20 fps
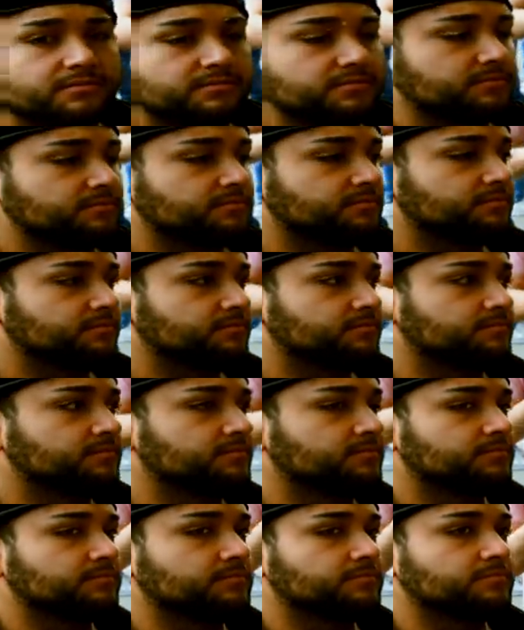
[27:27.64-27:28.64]

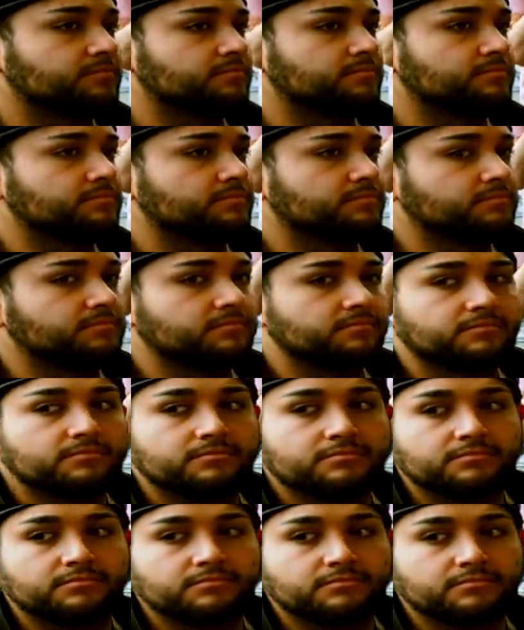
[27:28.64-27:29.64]

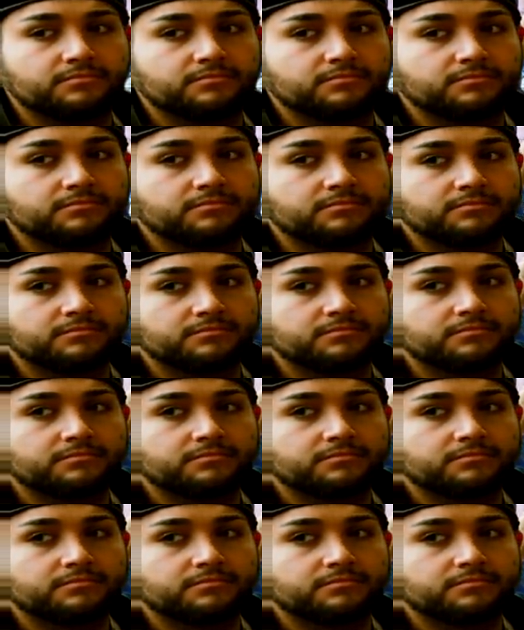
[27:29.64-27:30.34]
This person isn't speaking.